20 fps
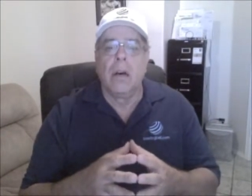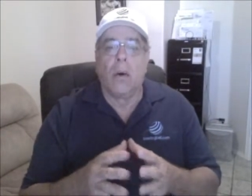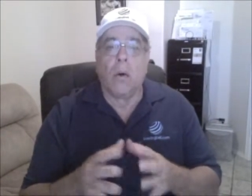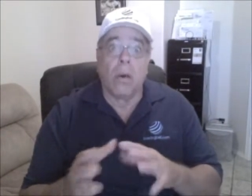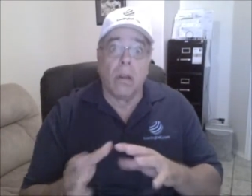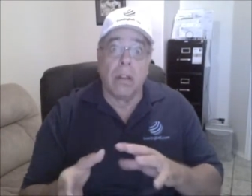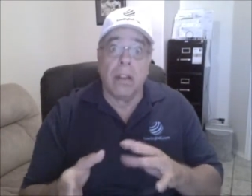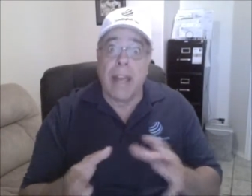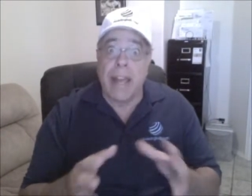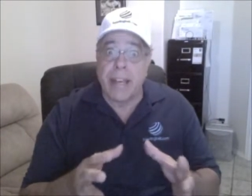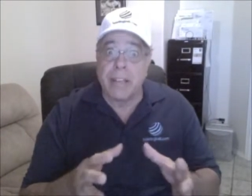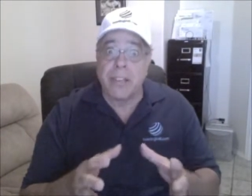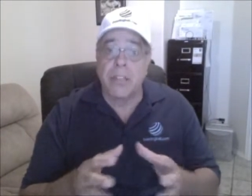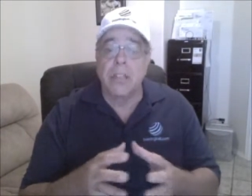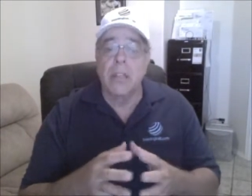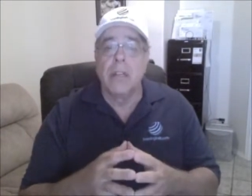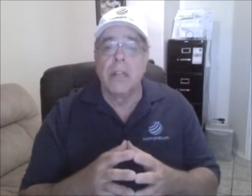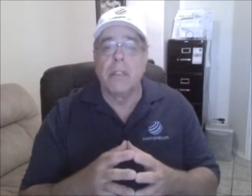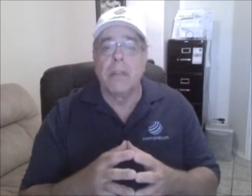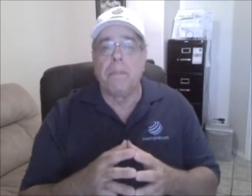or
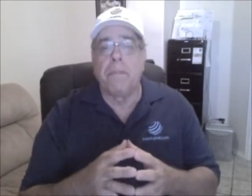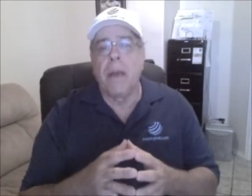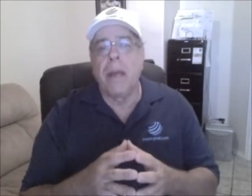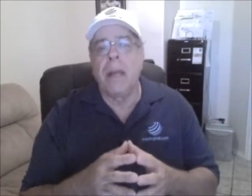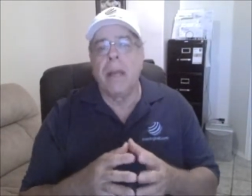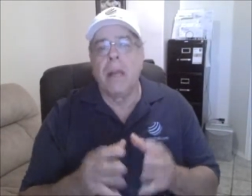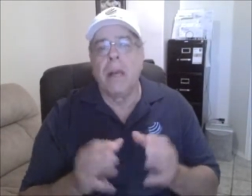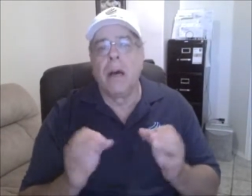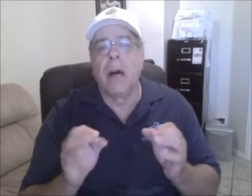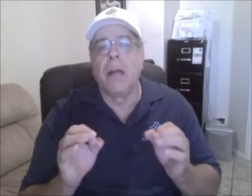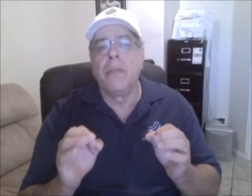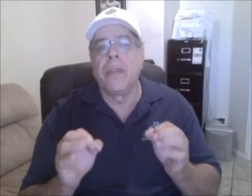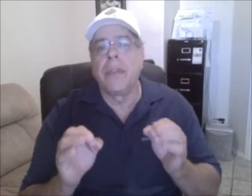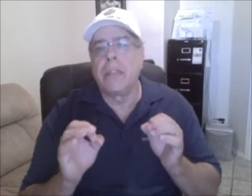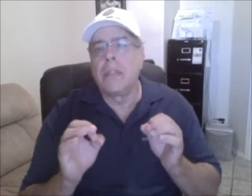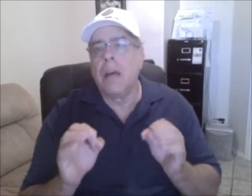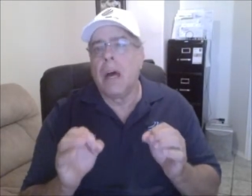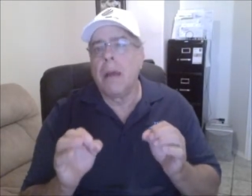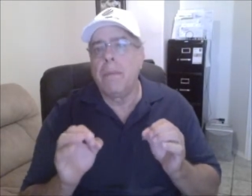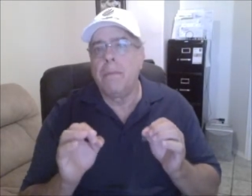less, depending on
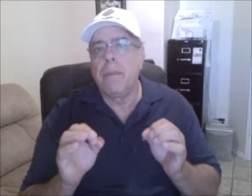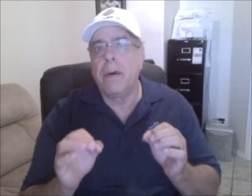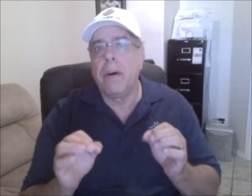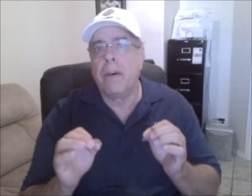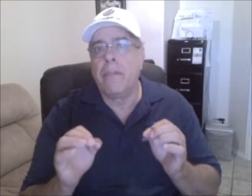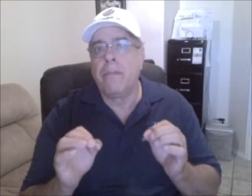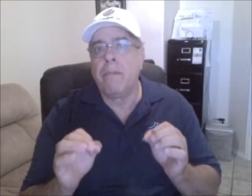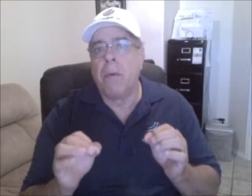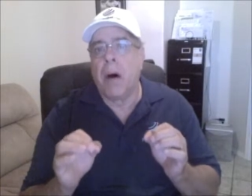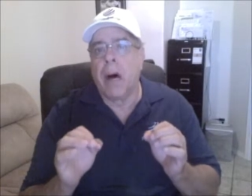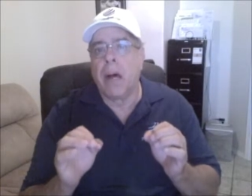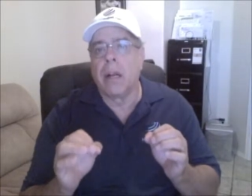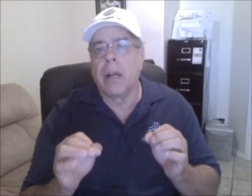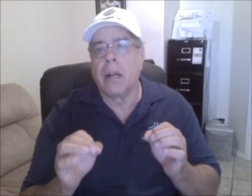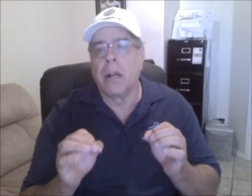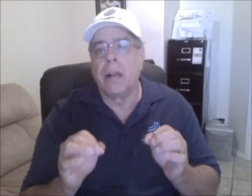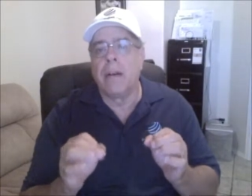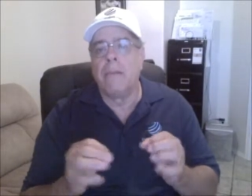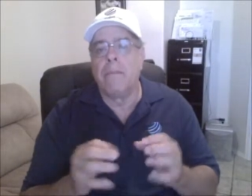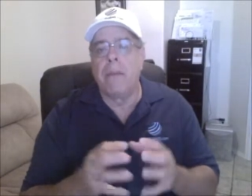the type of
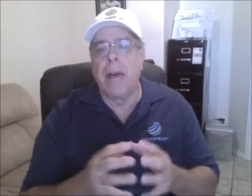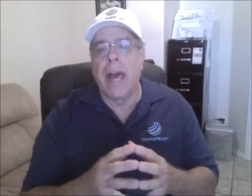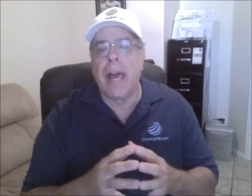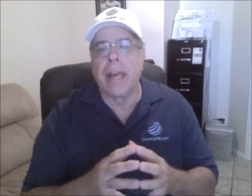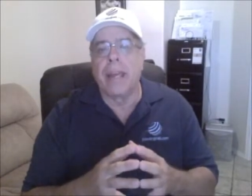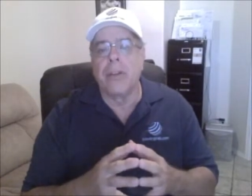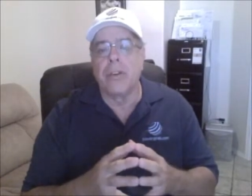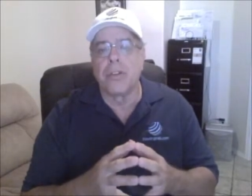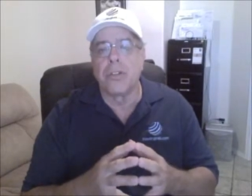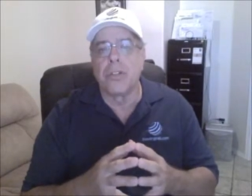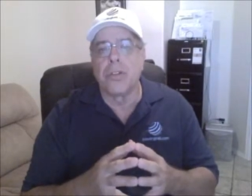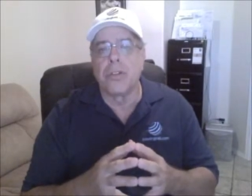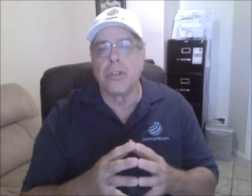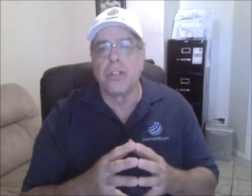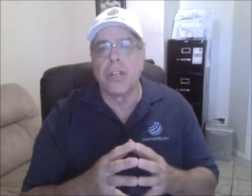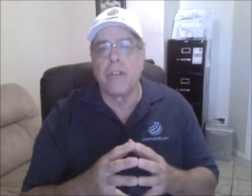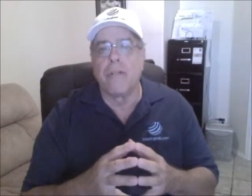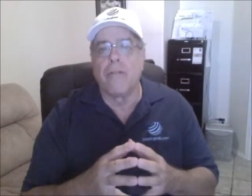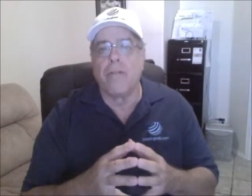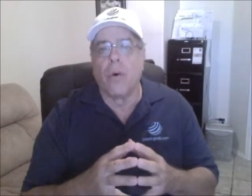model of bag you're
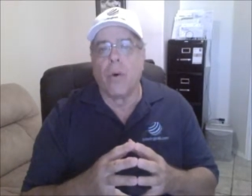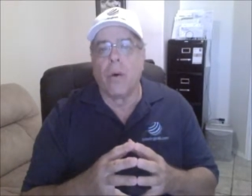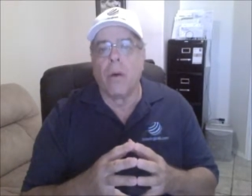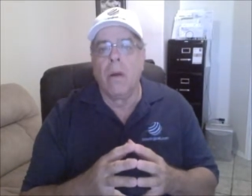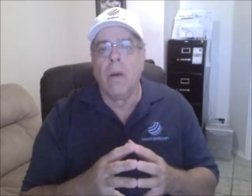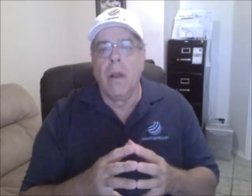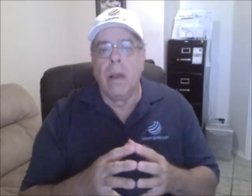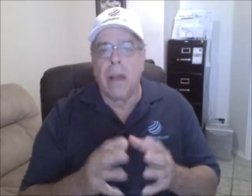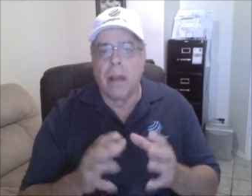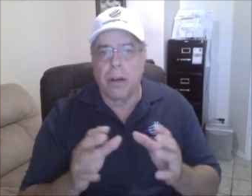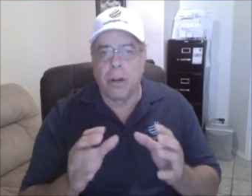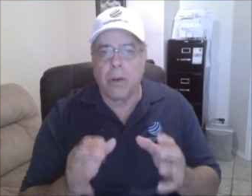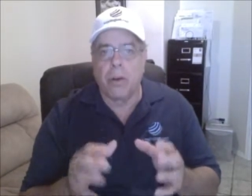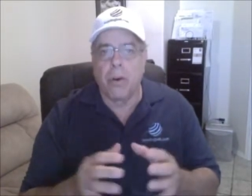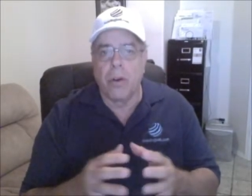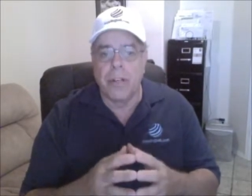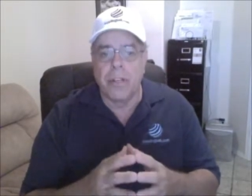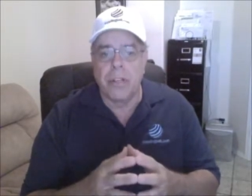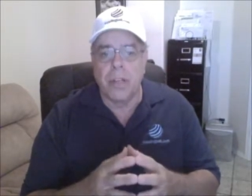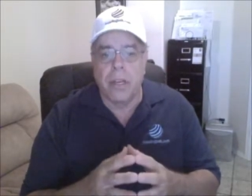searching for and of
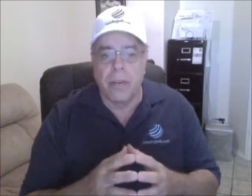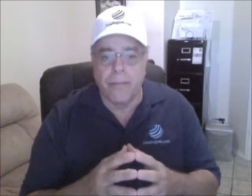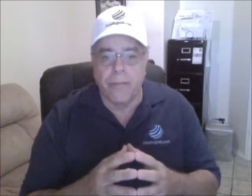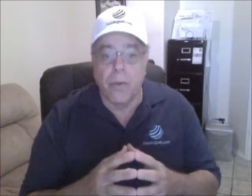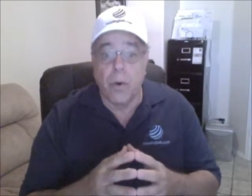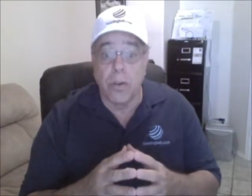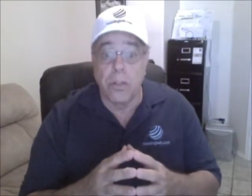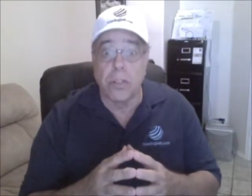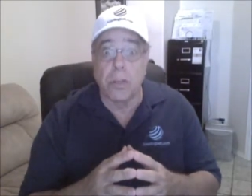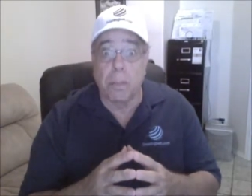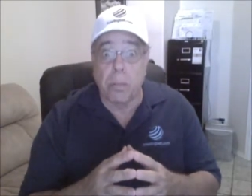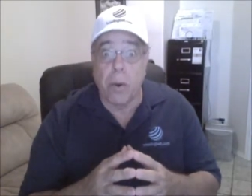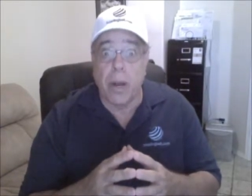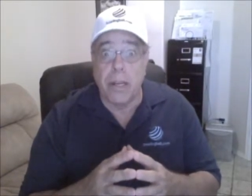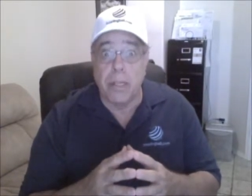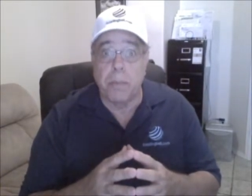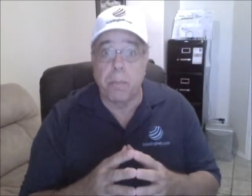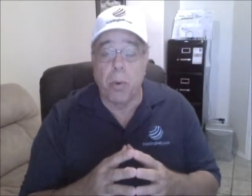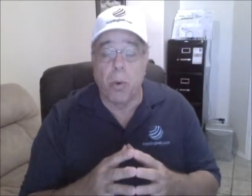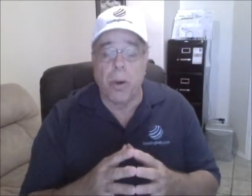course, of course the
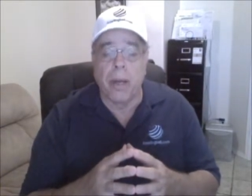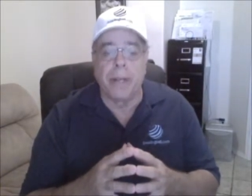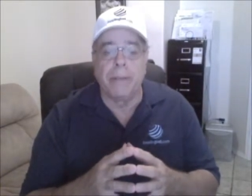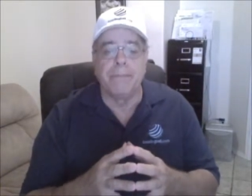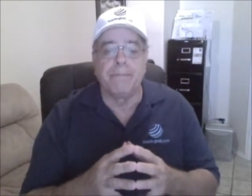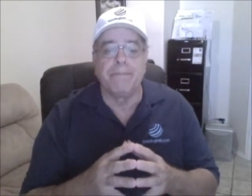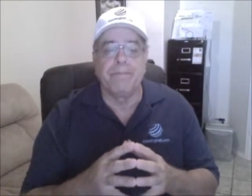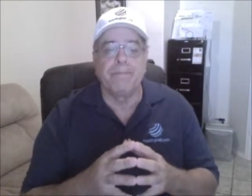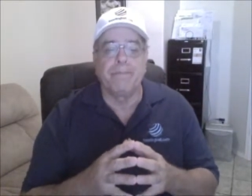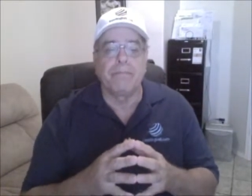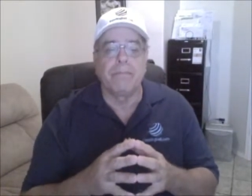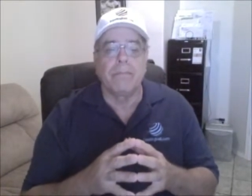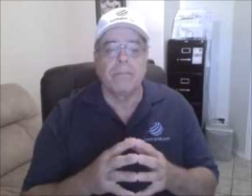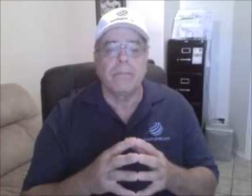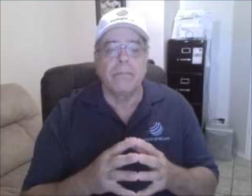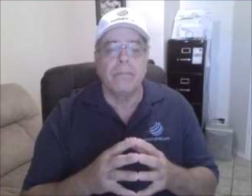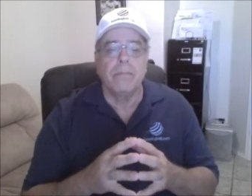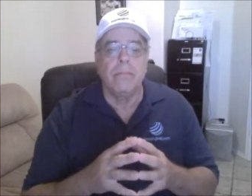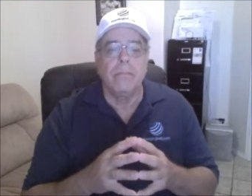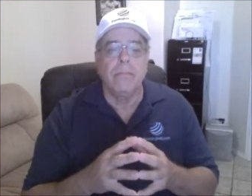price point.
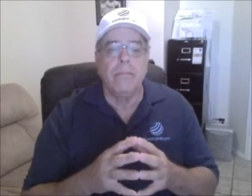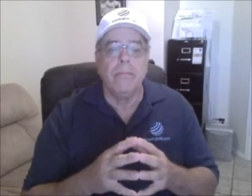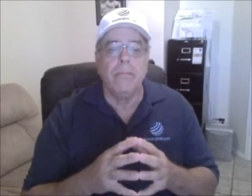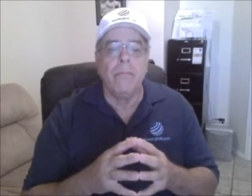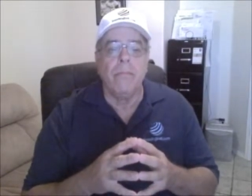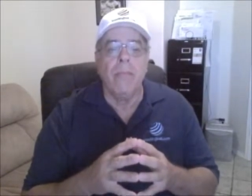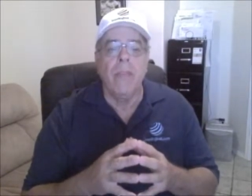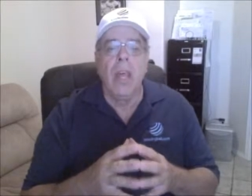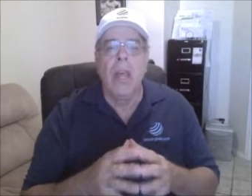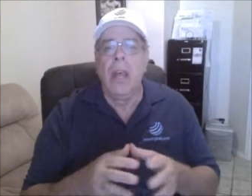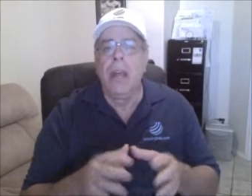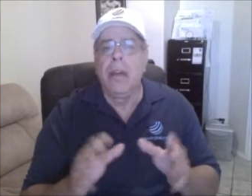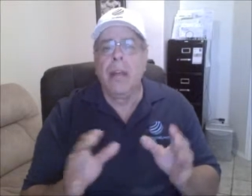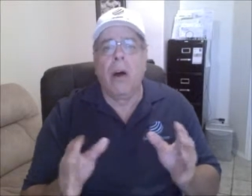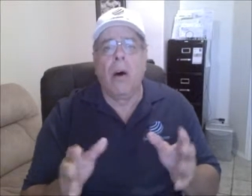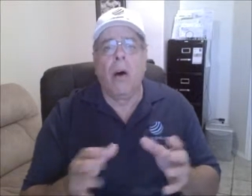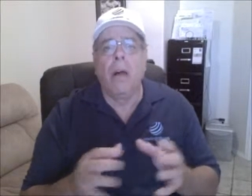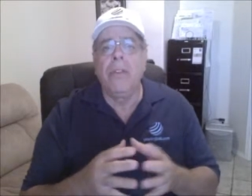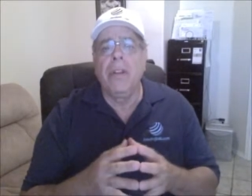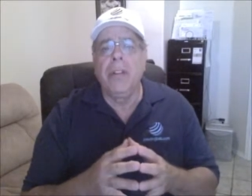
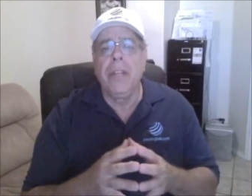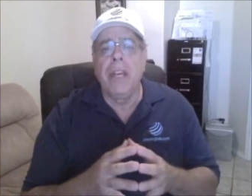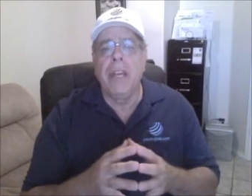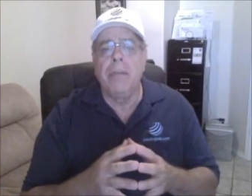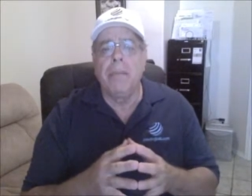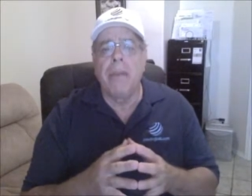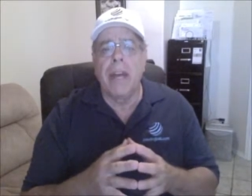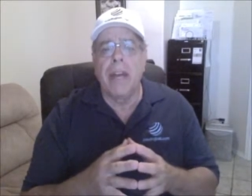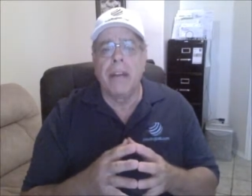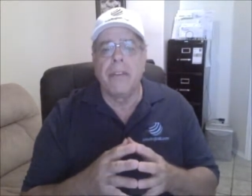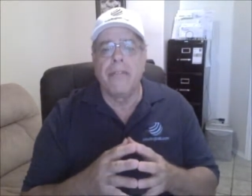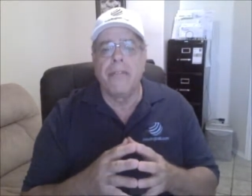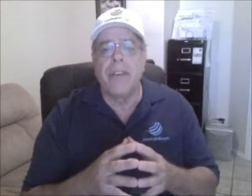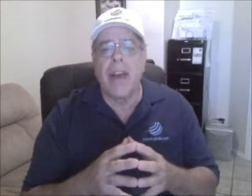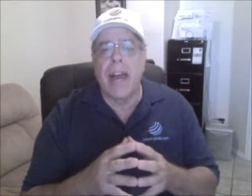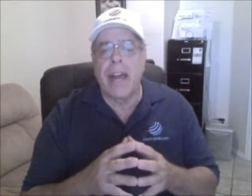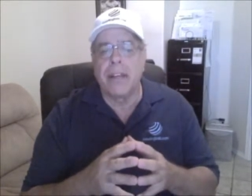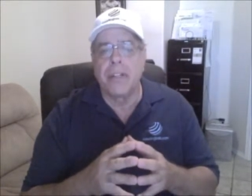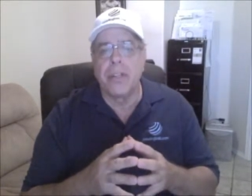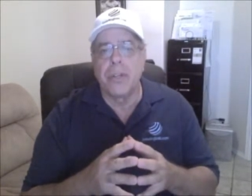Now all the leading
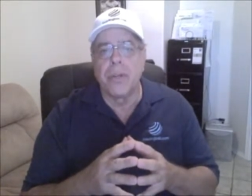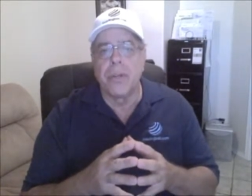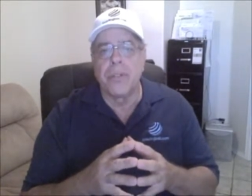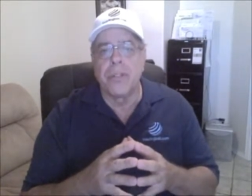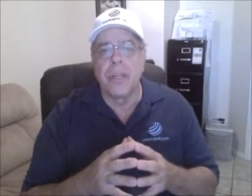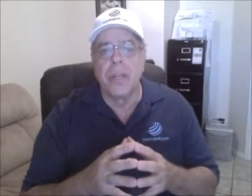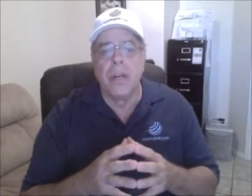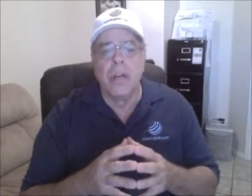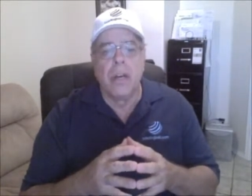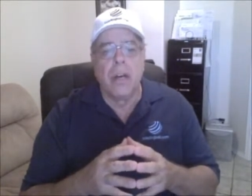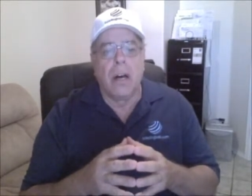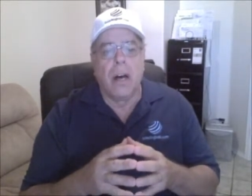manufacturers